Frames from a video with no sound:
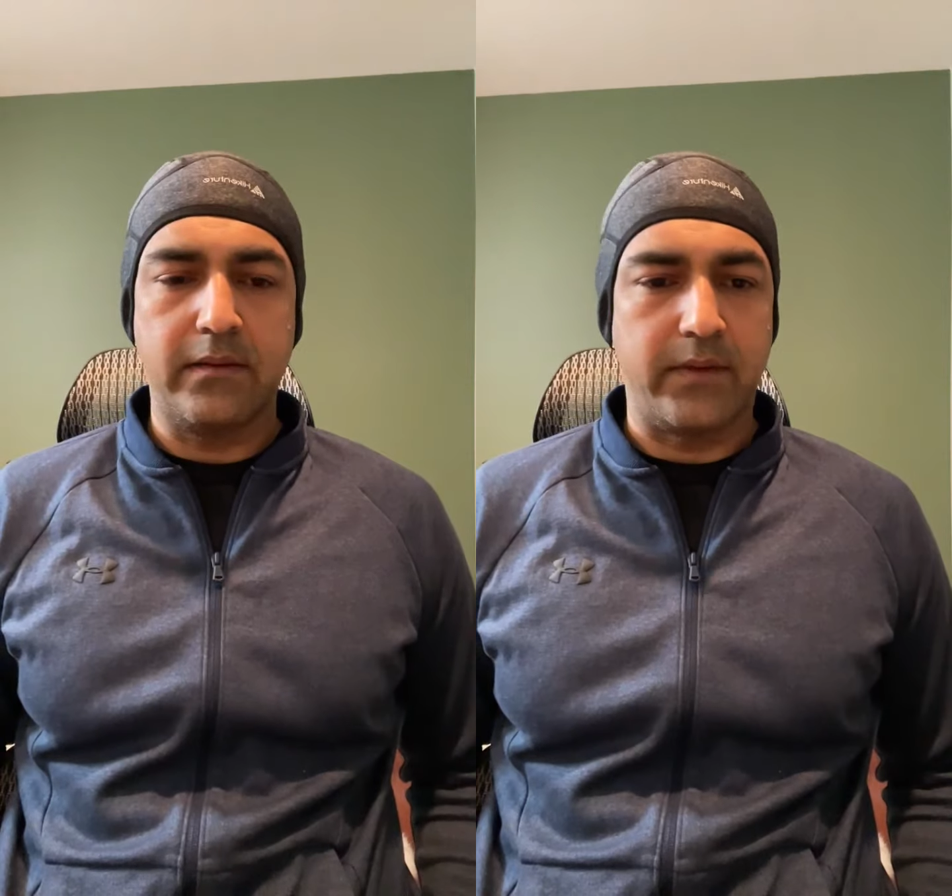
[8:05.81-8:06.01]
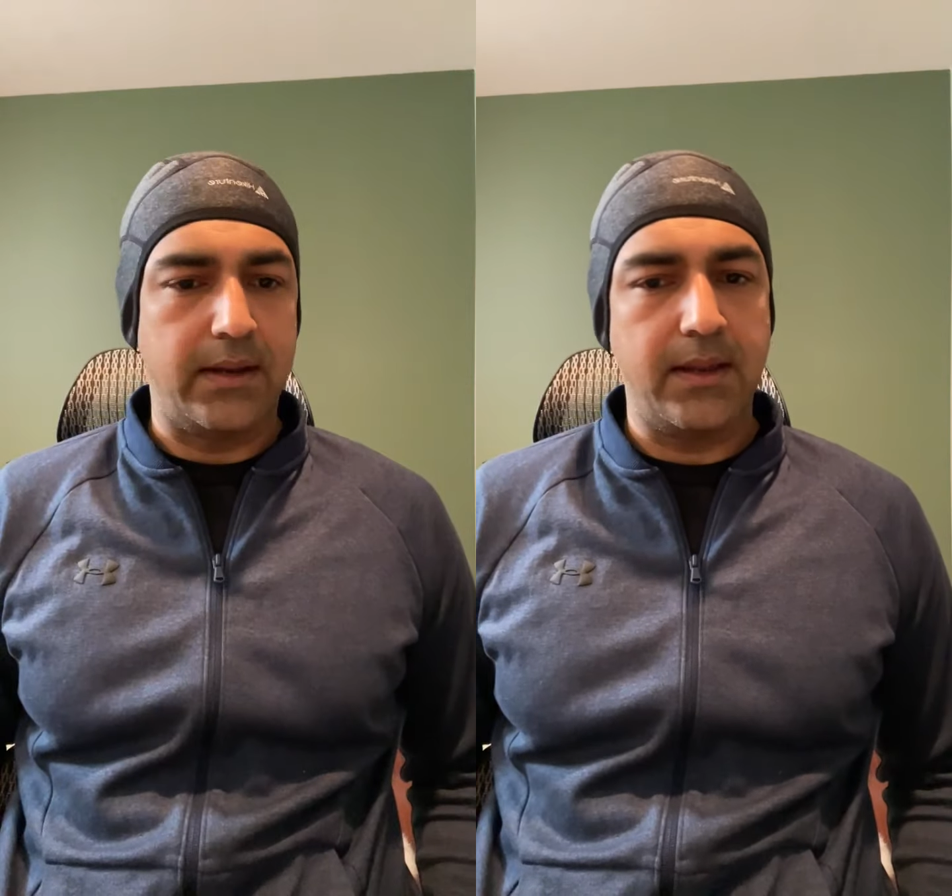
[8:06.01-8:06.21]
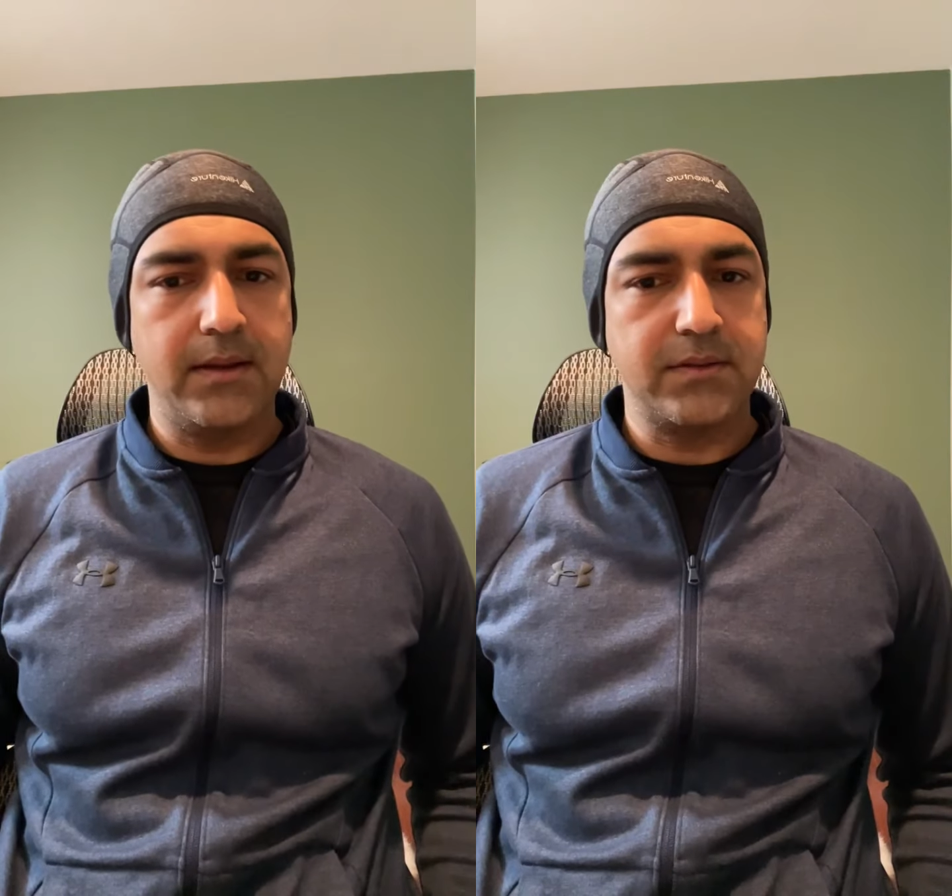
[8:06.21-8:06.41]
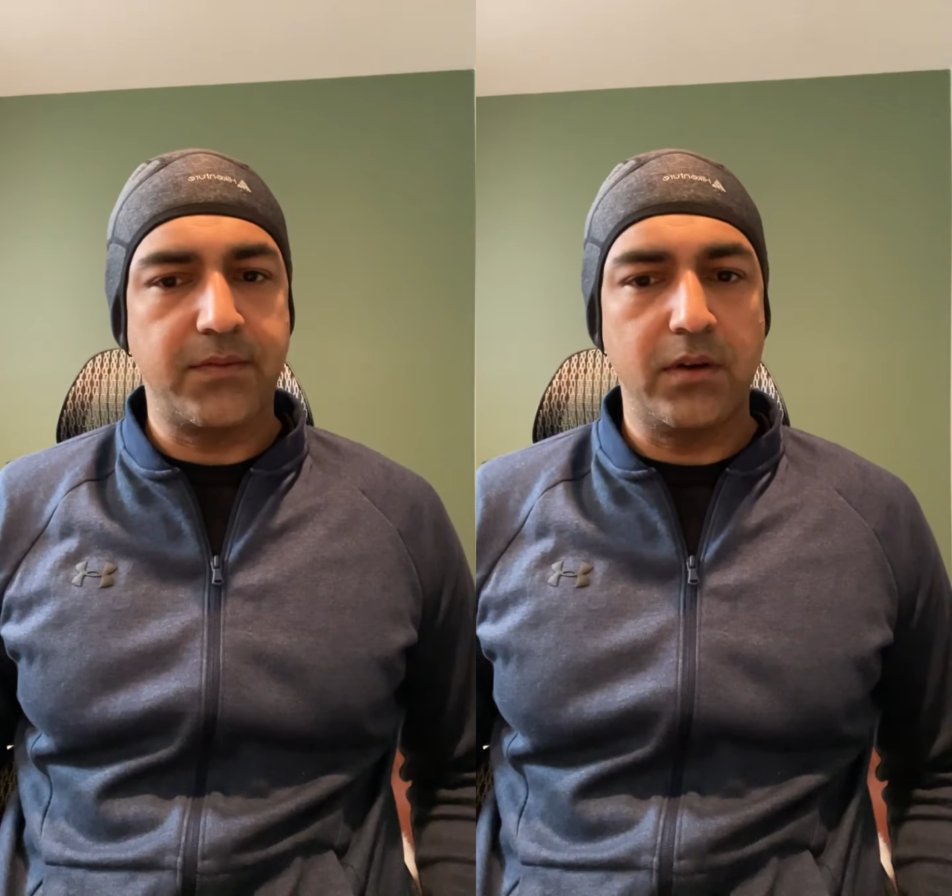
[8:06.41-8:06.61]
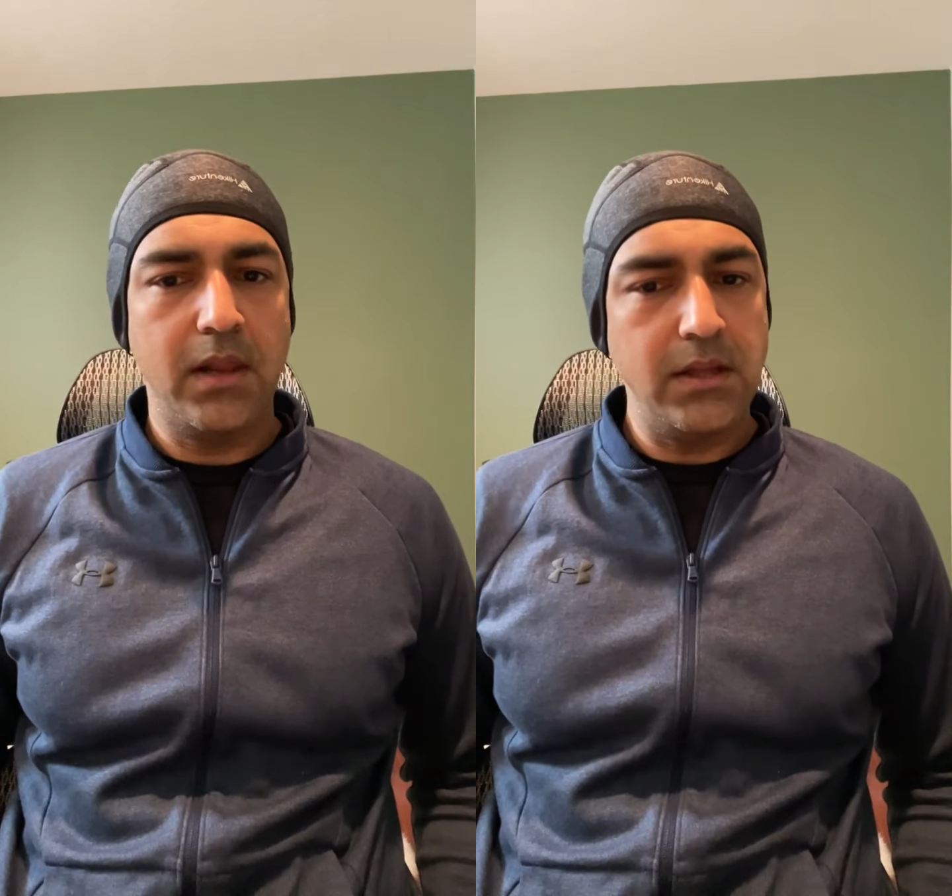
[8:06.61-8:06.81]
inviting us
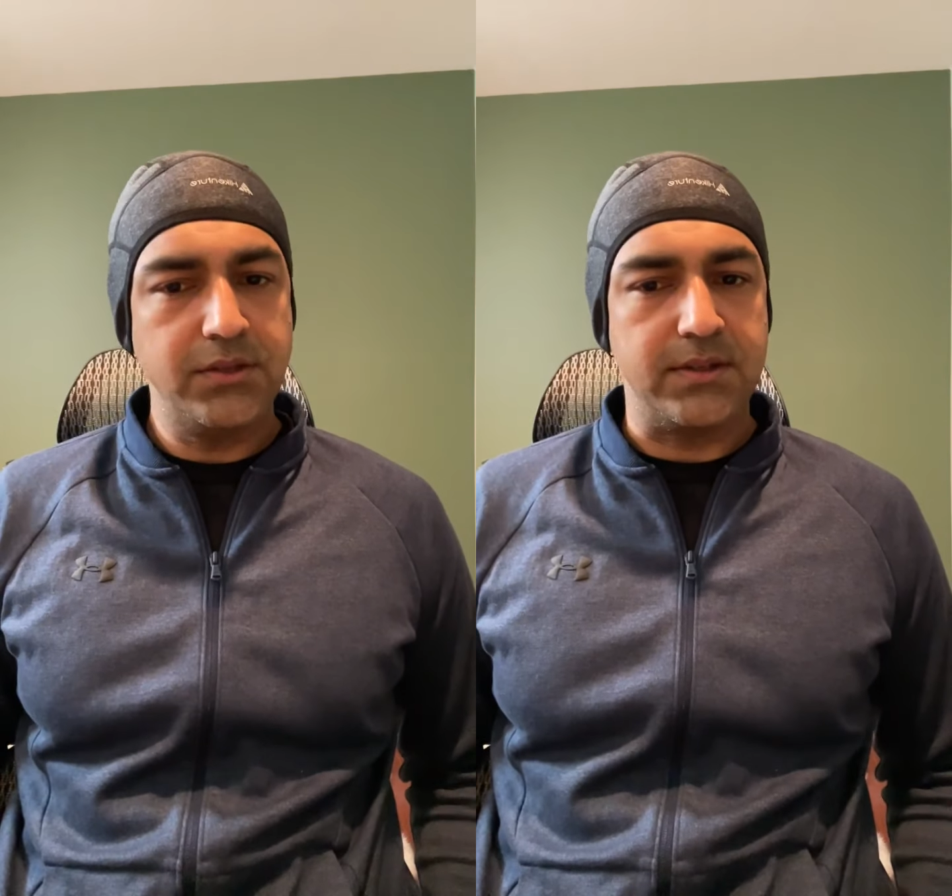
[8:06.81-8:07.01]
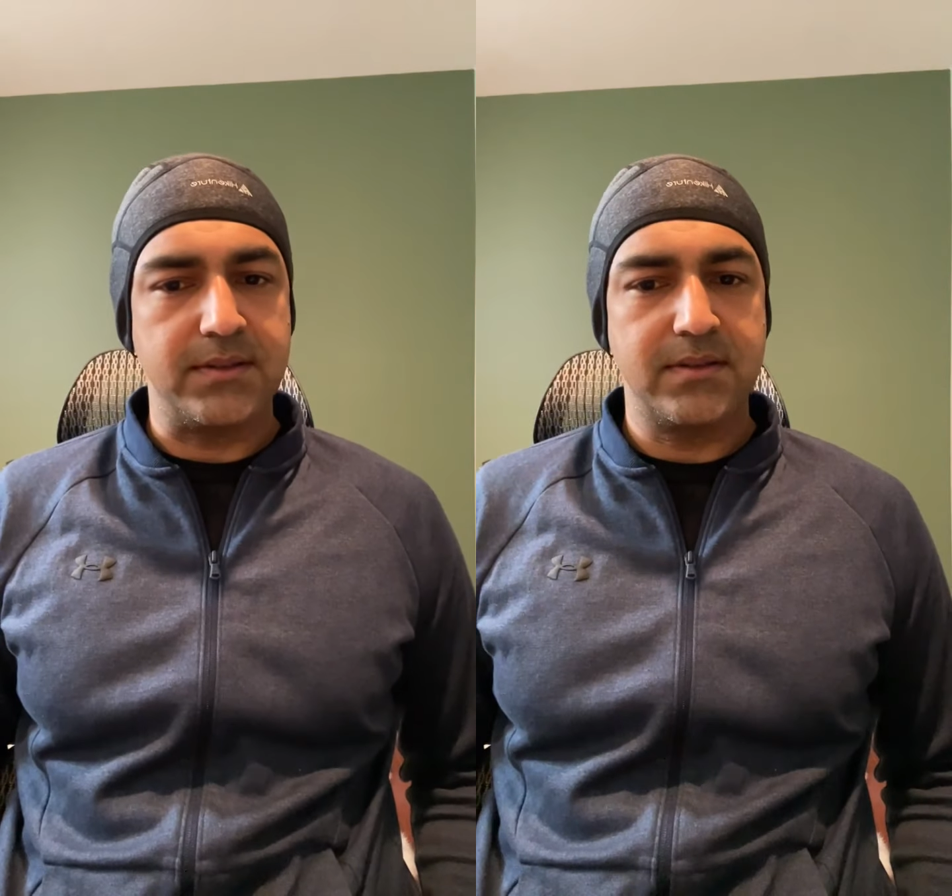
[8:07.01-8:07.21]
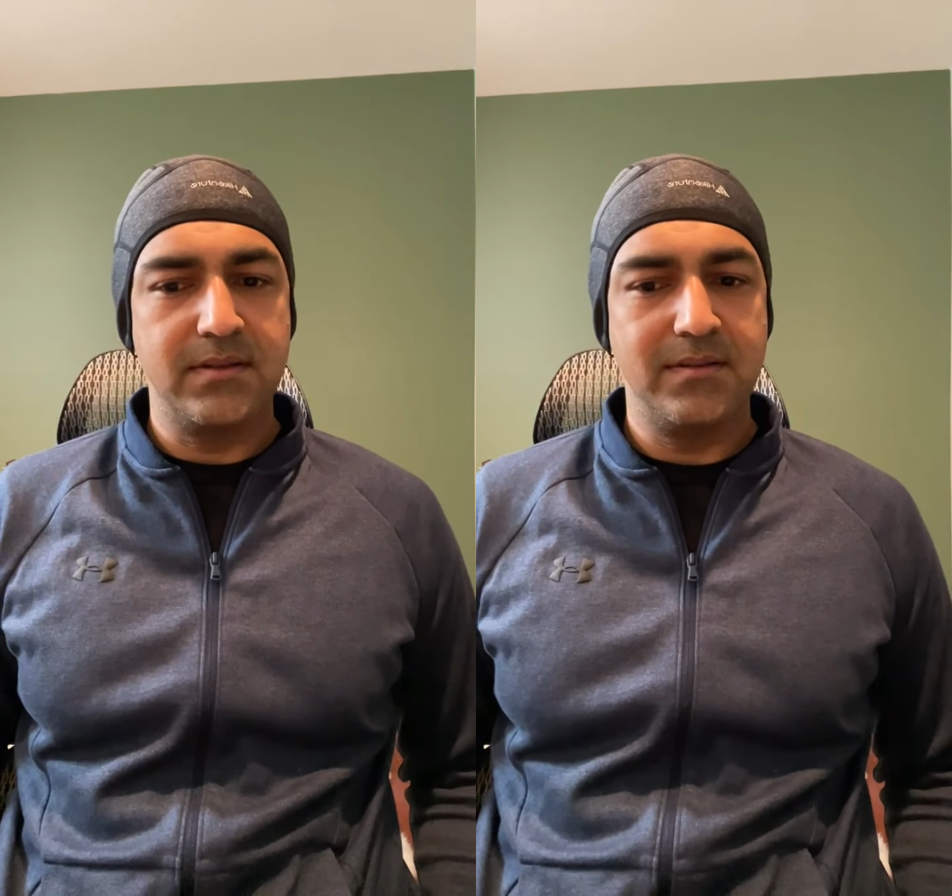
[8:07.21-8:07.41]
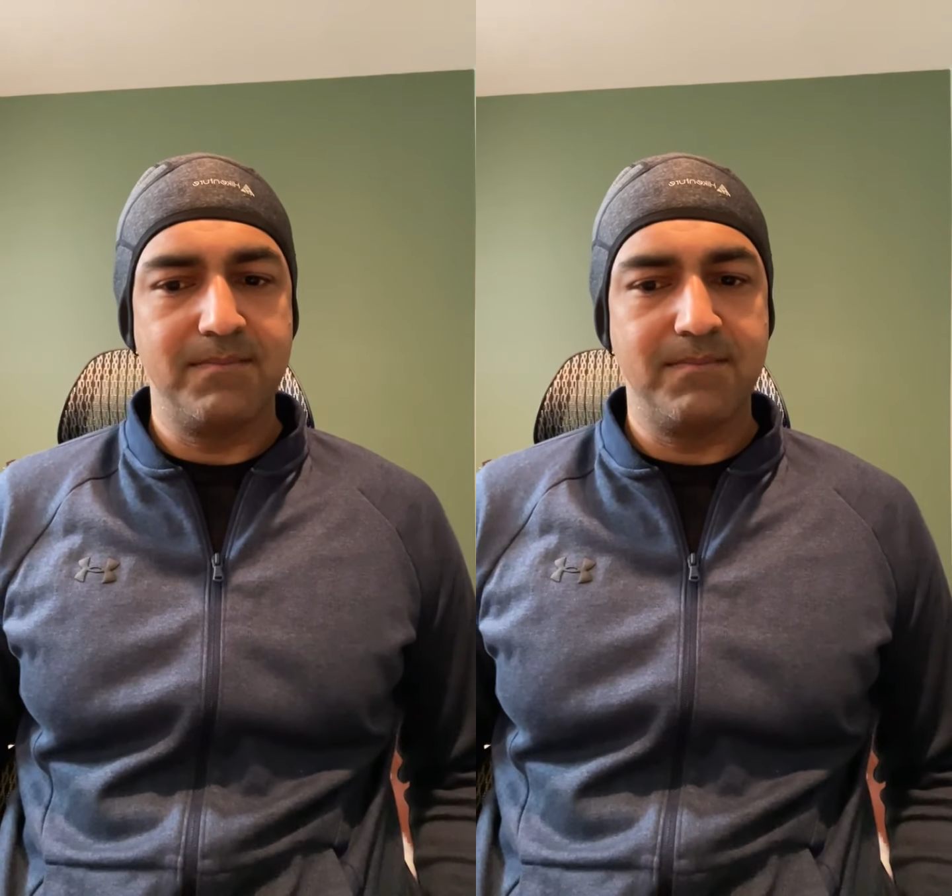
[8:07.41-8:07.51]
for lunches.